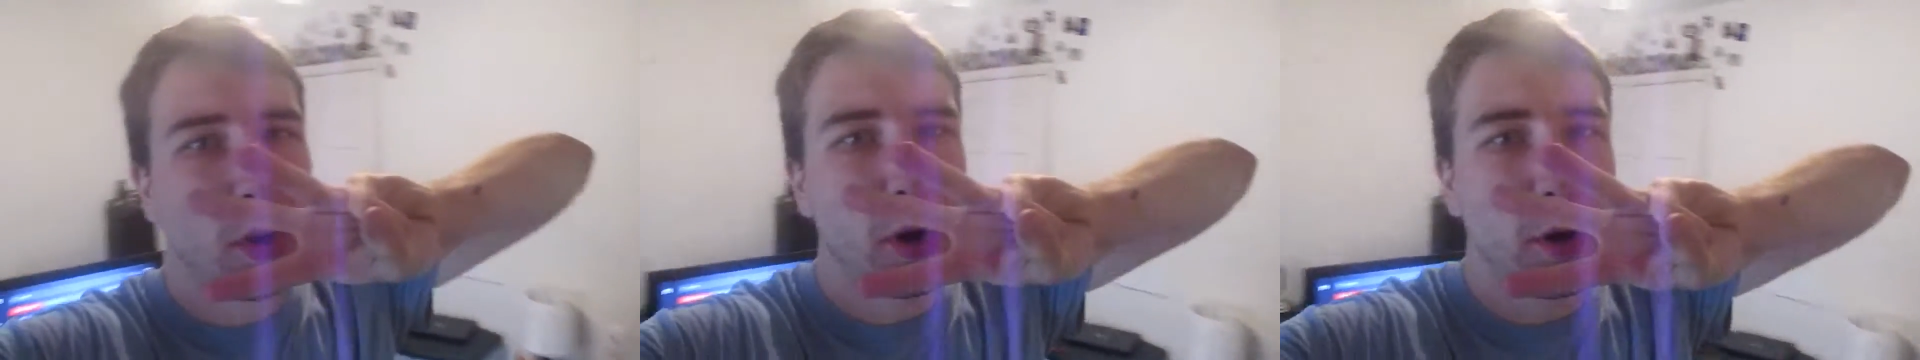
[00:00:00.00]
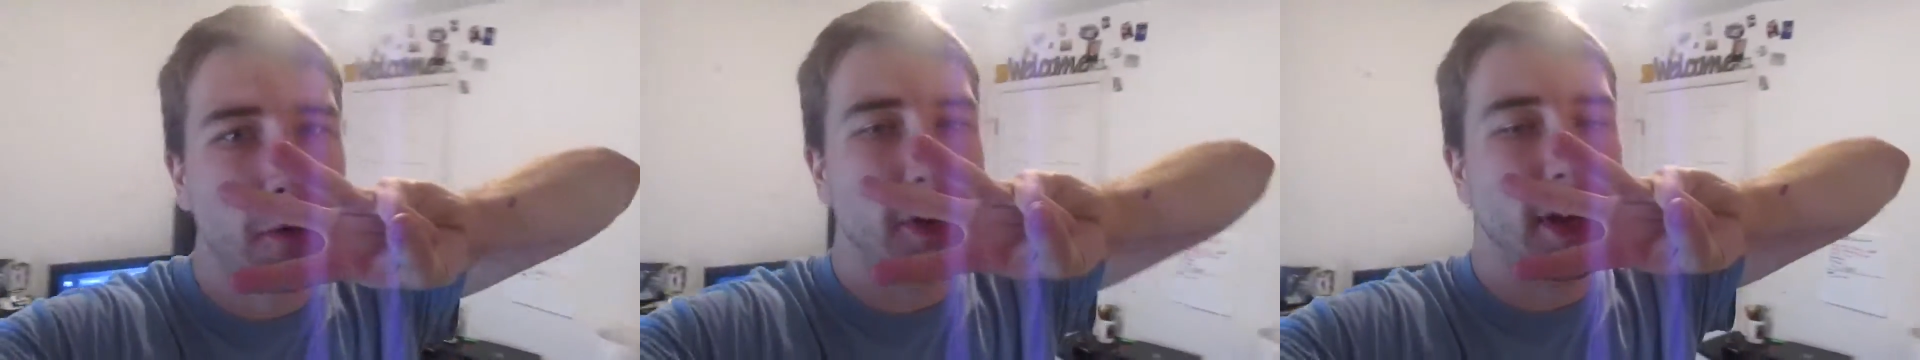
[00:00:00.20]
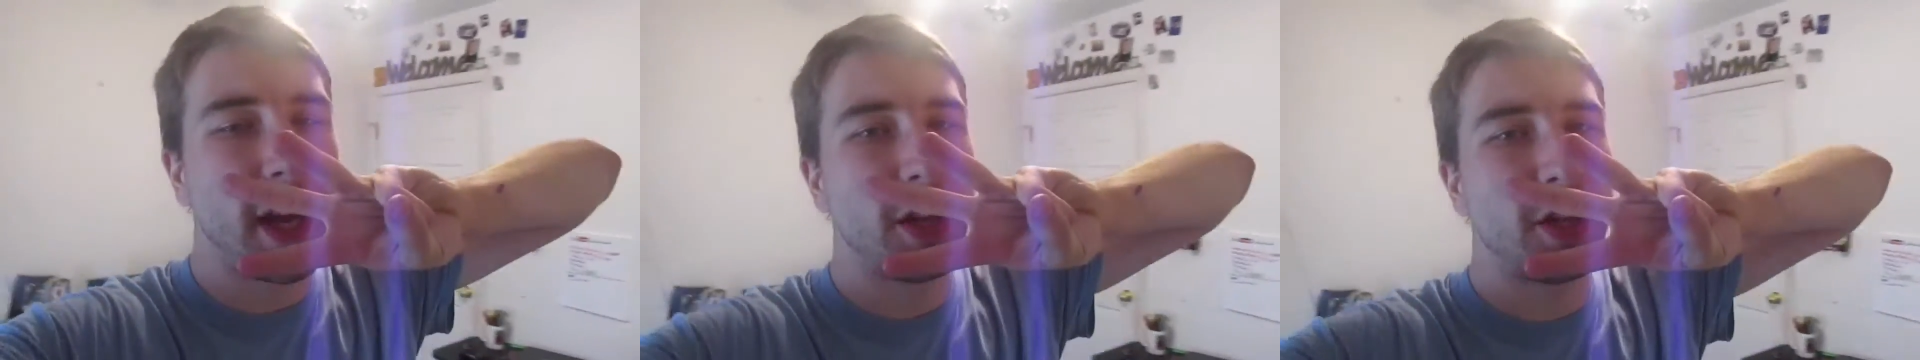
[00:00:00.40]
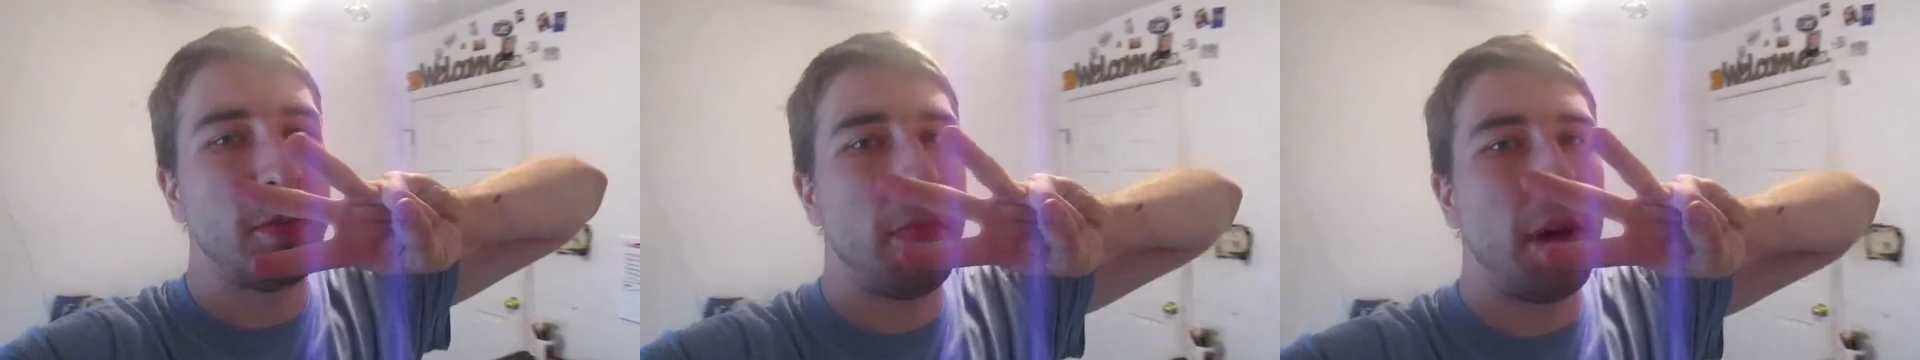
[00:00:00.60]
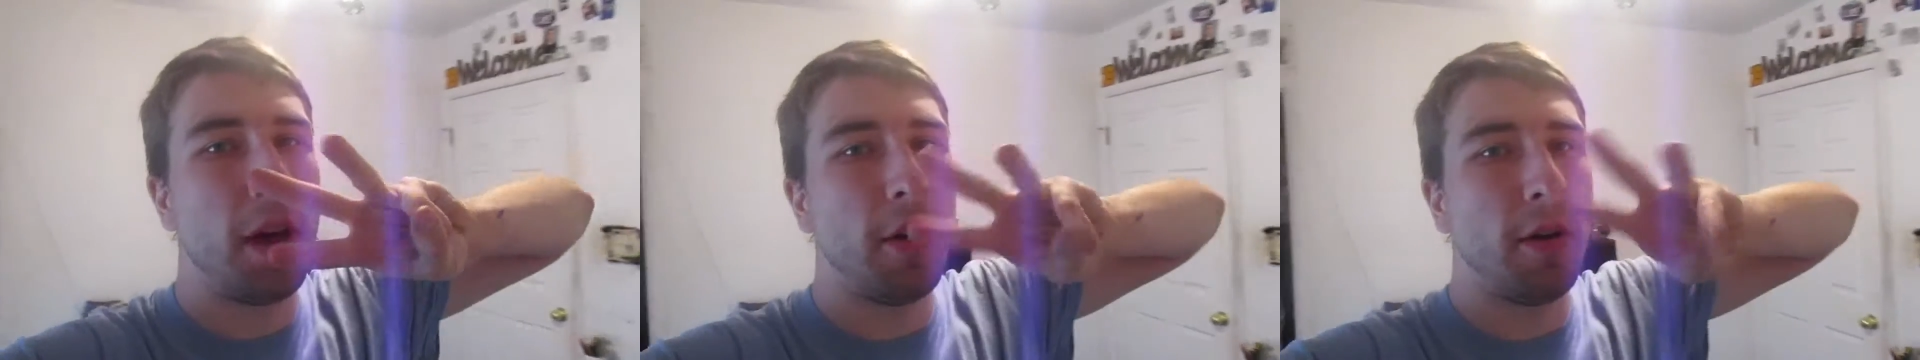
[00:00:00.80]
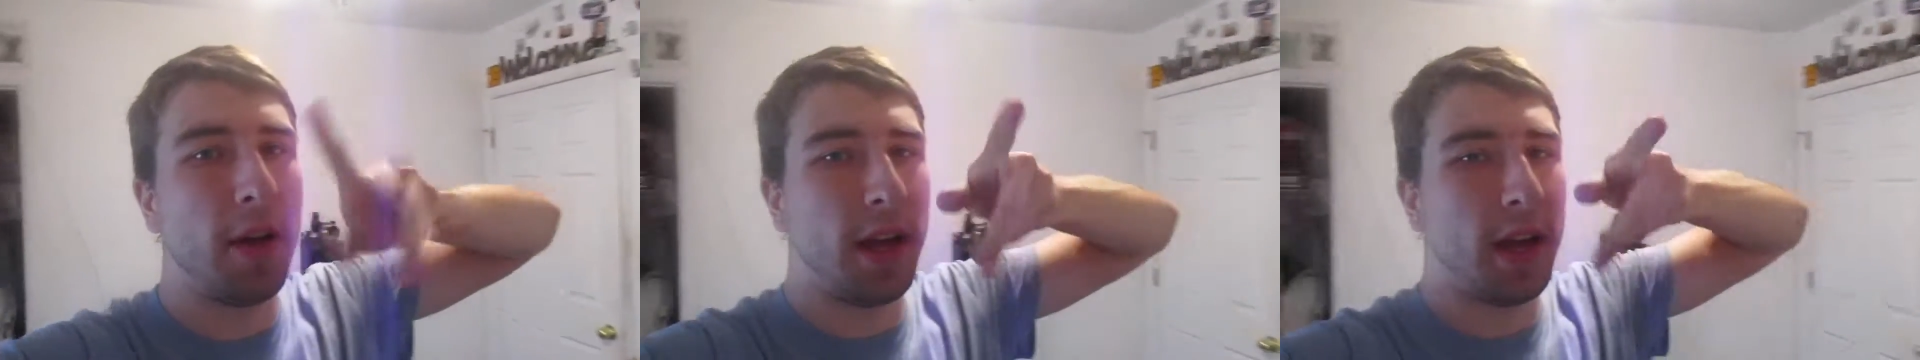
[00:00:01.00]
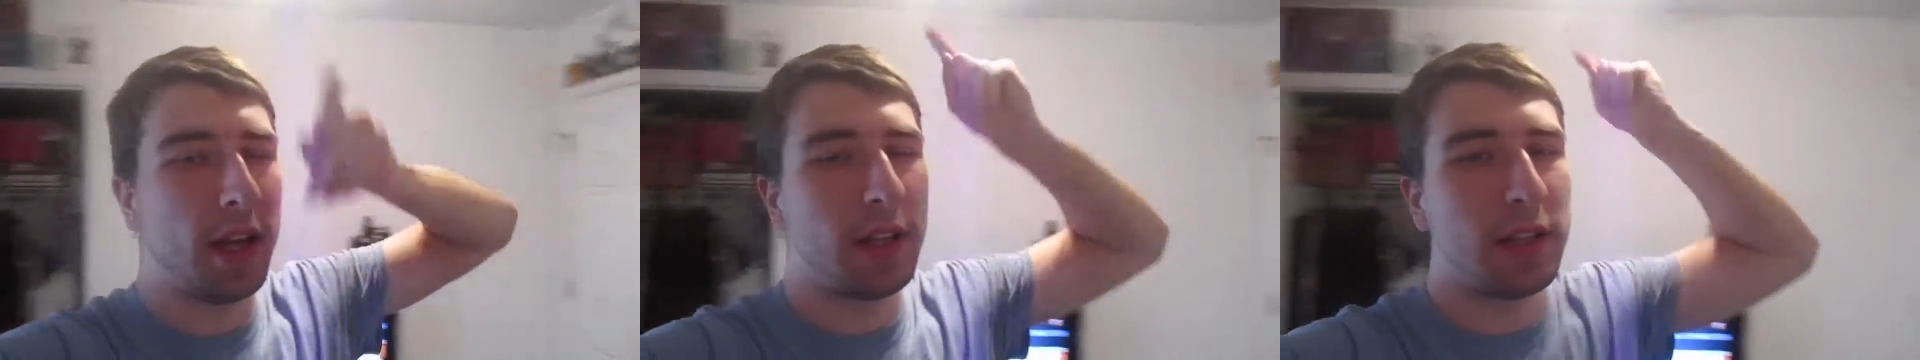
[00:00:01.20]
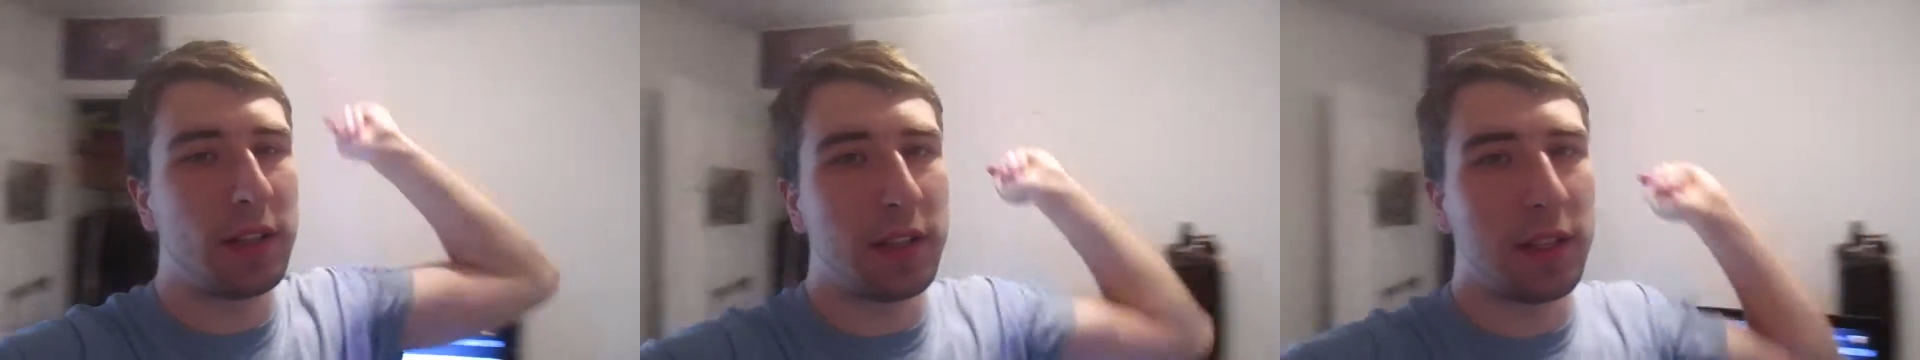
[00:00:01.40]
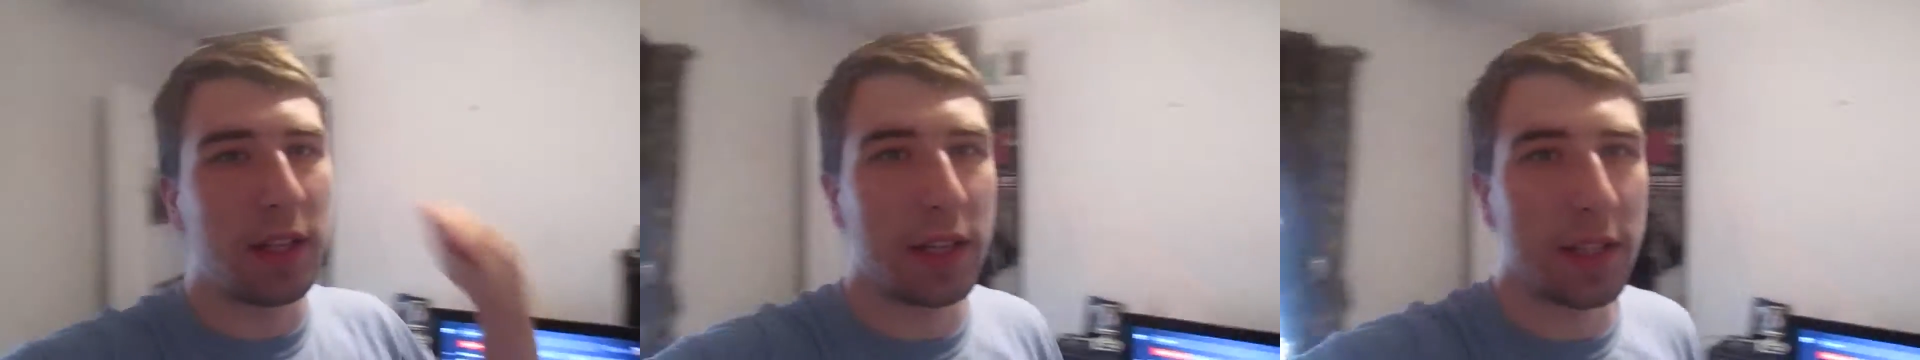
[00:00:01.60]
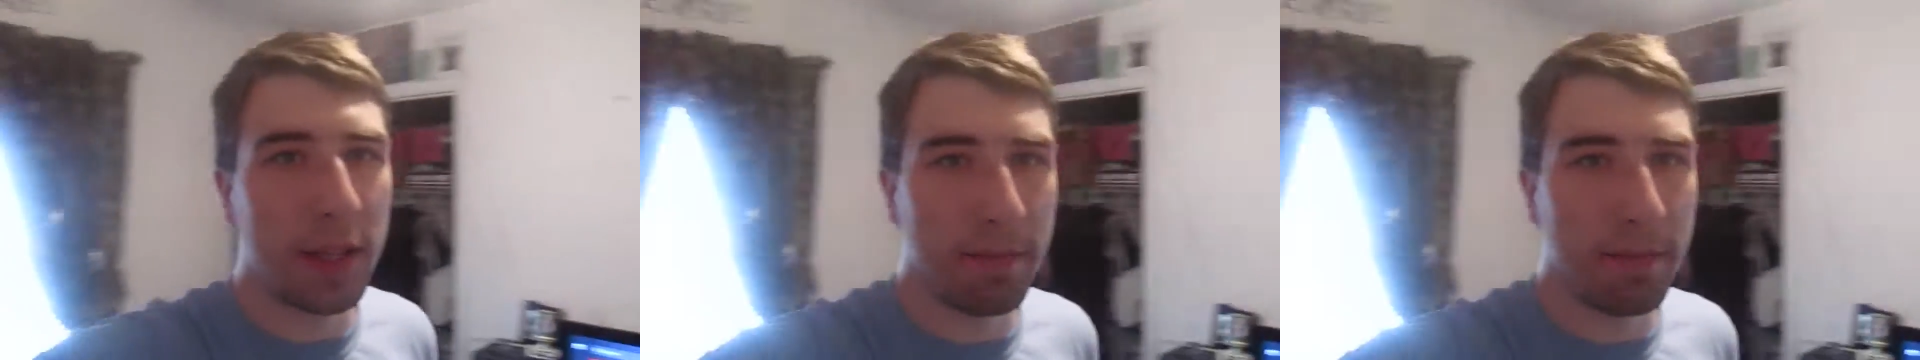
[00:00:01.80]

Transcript: notification bell, and I'll see you guys